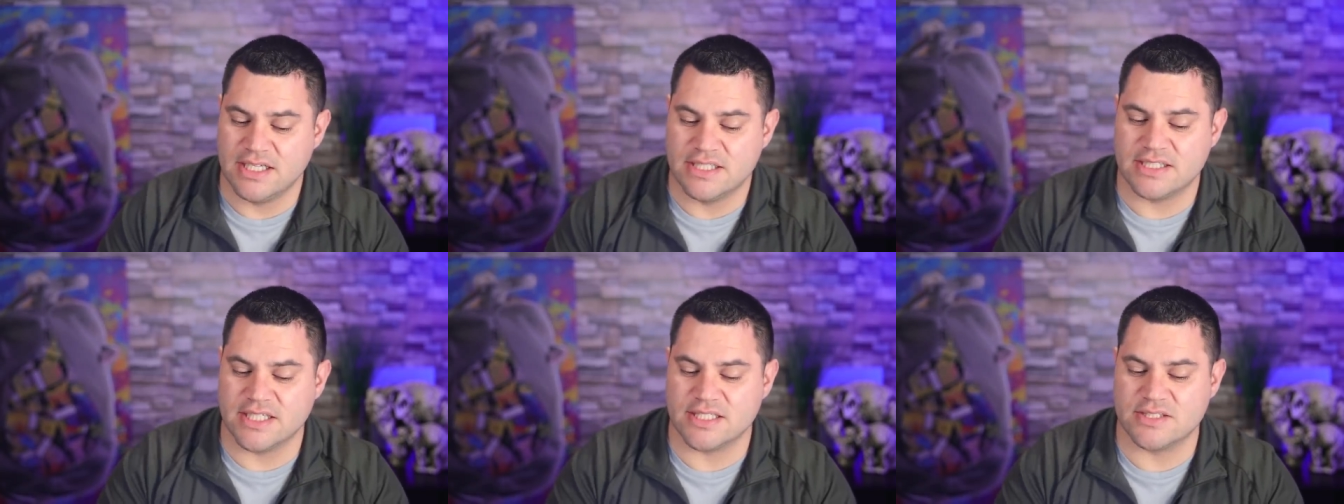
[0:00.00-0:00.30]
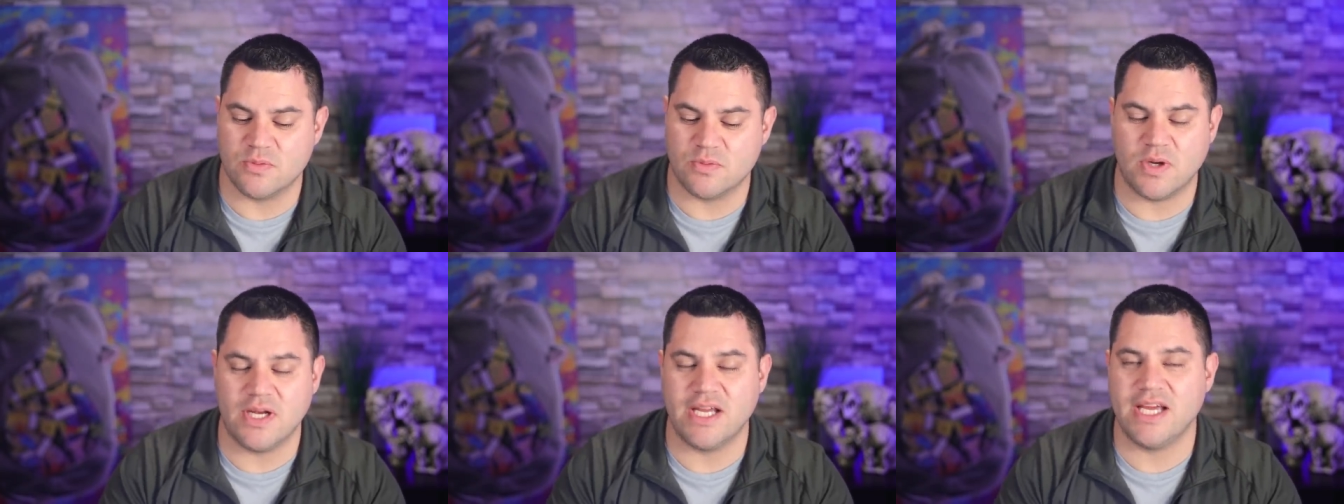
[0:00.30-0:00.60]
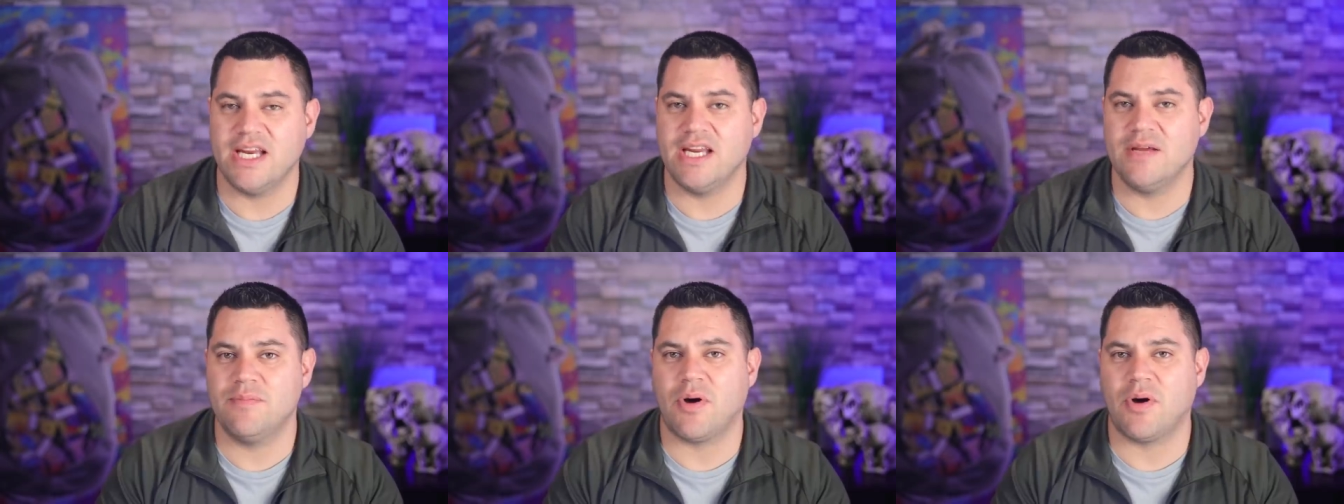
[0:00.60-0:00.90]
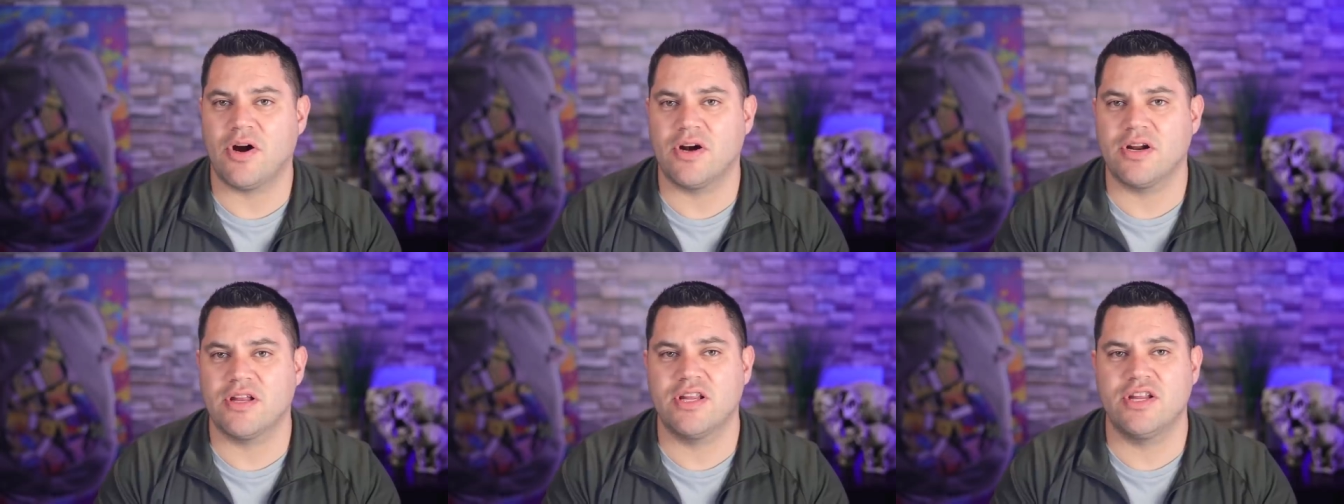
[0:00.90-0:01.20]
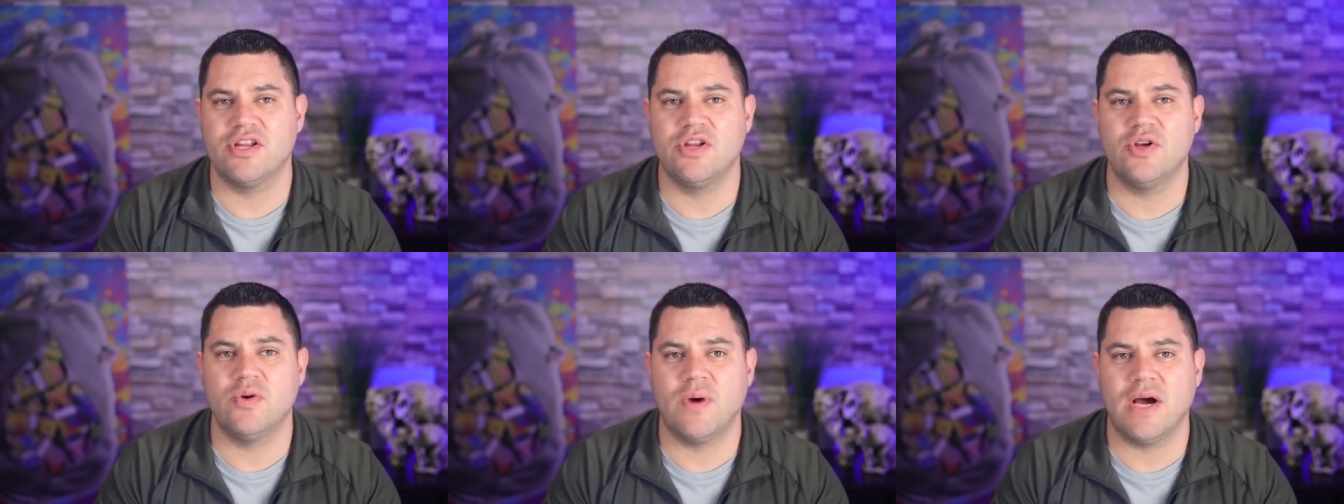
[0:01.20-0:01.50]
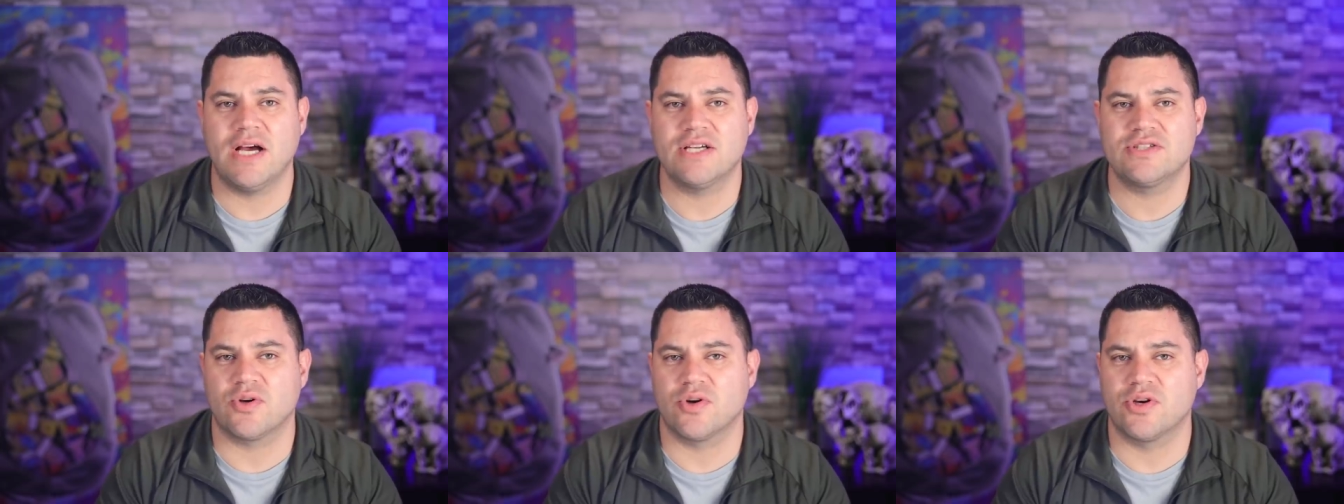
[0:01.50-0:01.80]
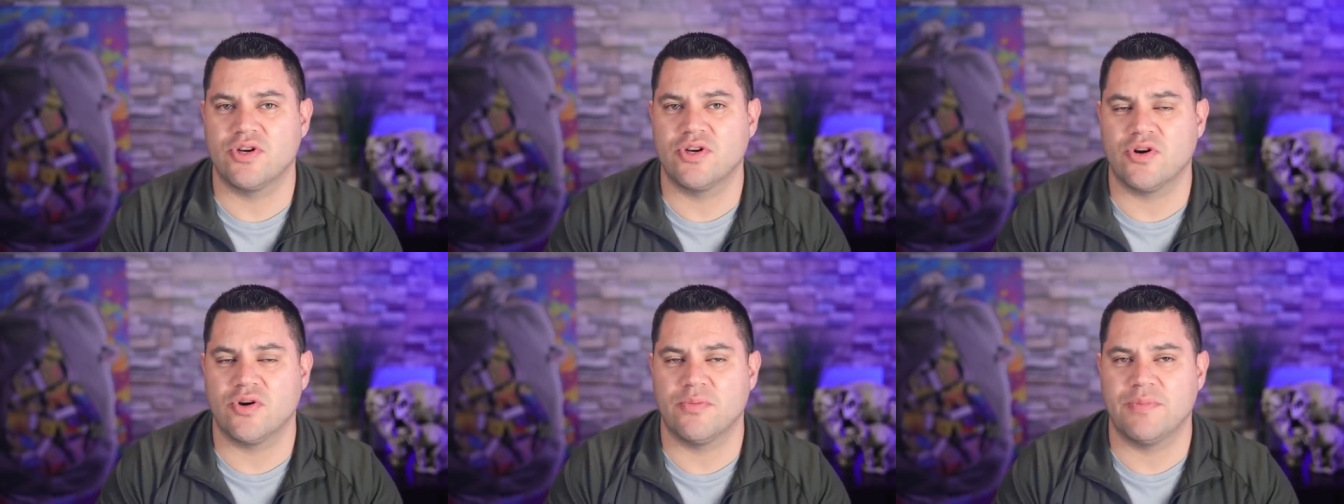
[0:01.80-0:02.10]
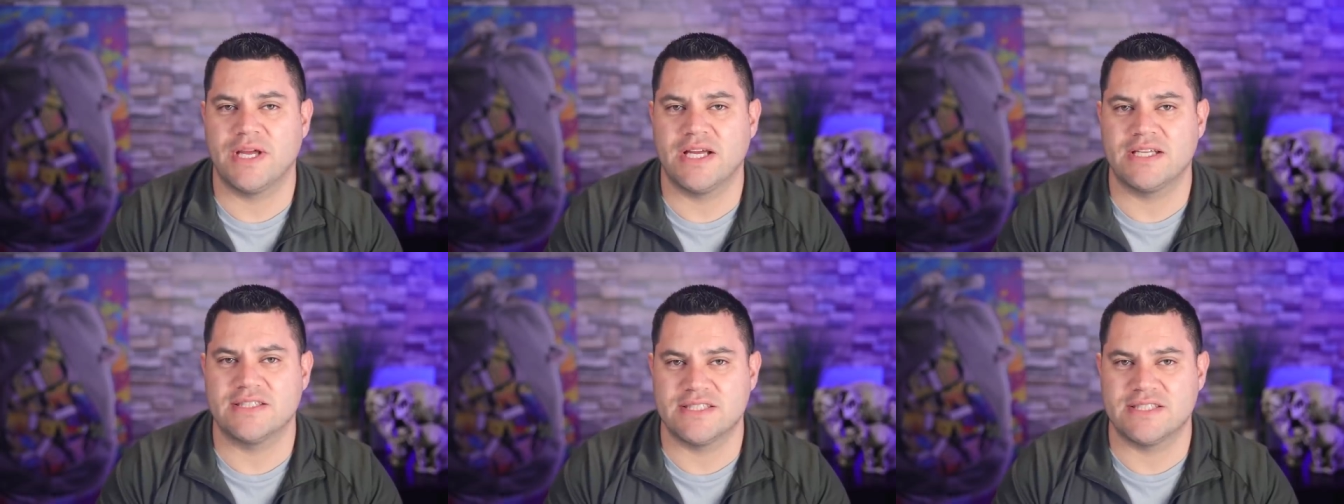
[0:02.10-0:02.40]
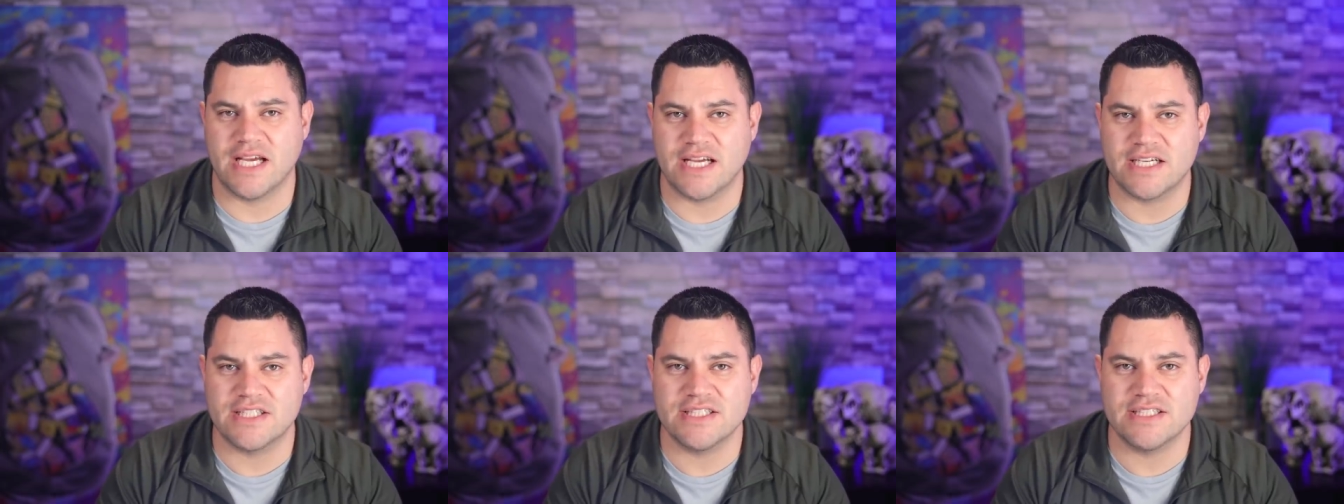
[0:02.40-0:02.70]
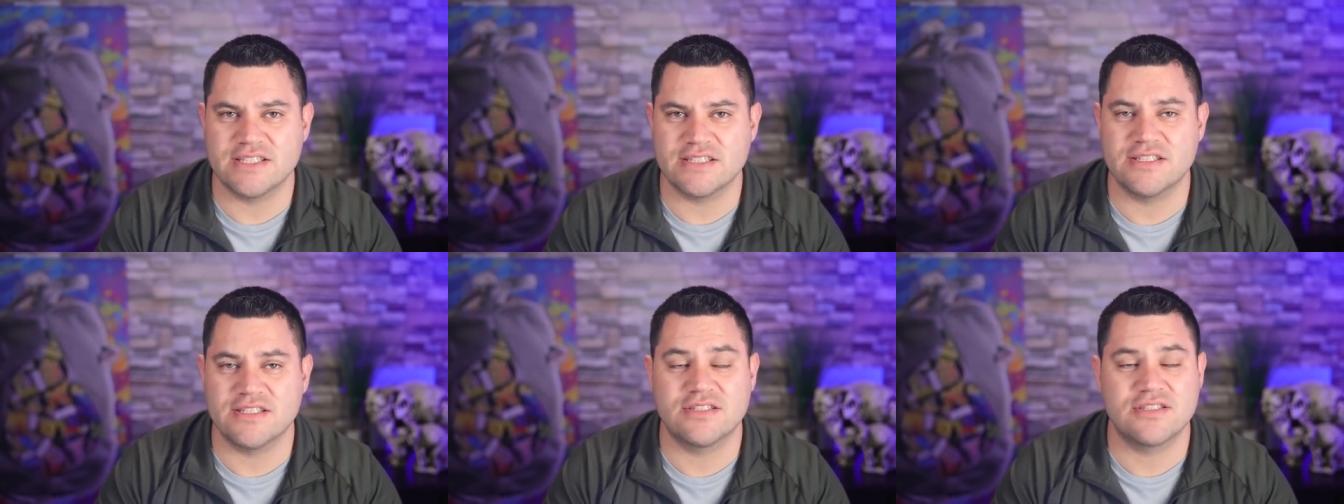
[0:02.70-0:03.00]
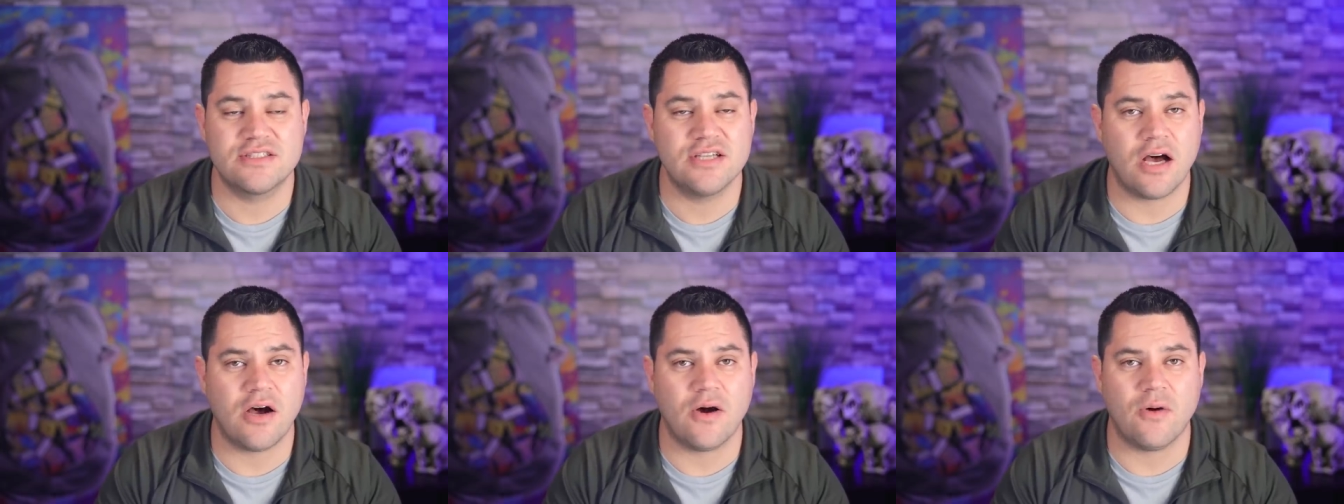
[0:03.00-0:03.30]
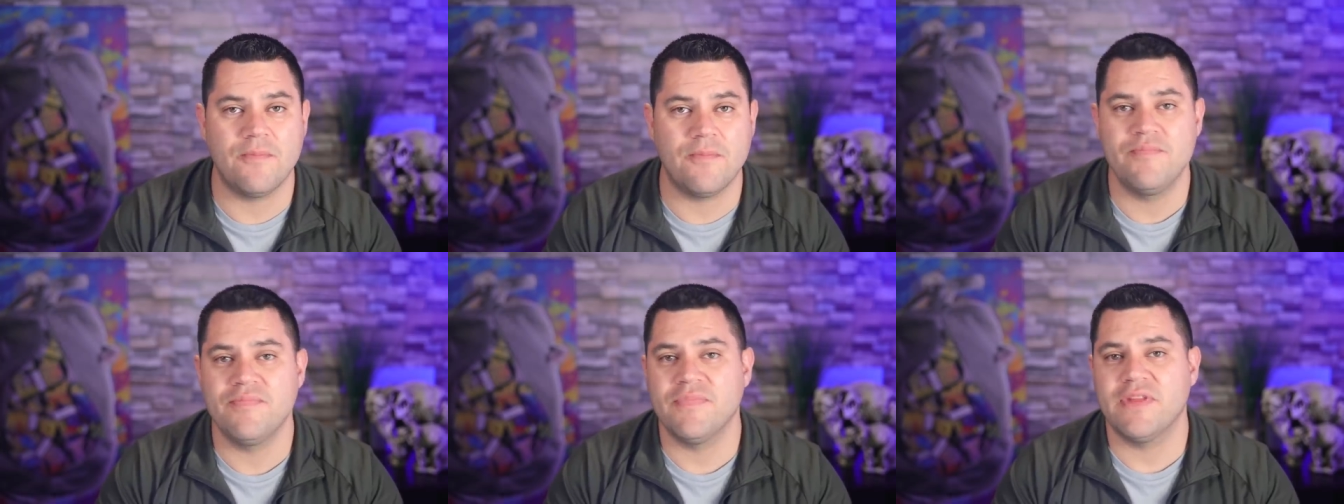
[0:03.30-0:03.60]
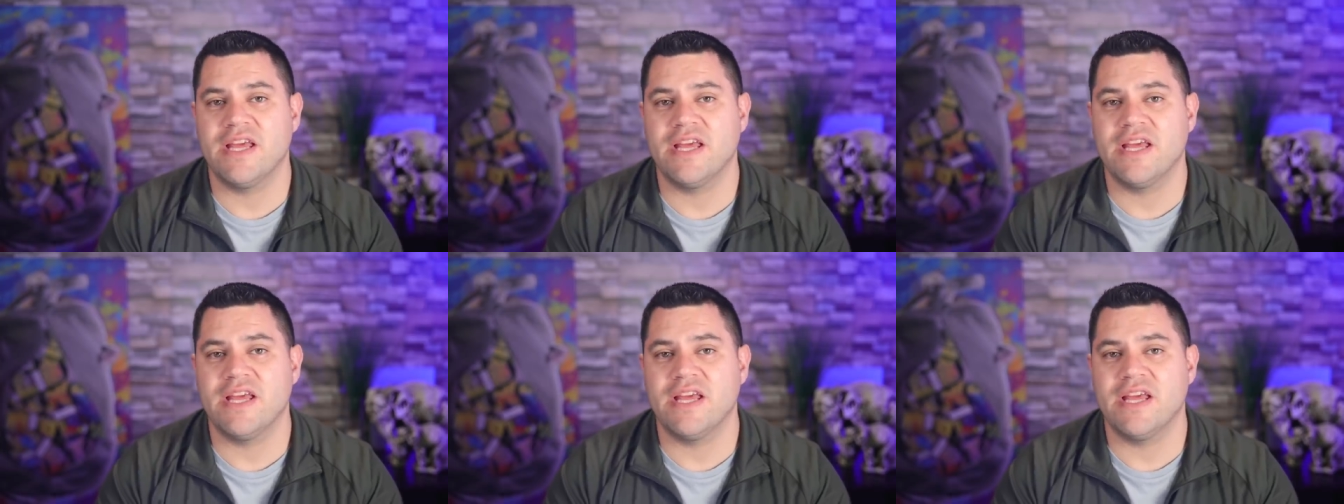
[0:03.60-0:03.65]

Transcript: doesn't want any part of the US or European sanctions, so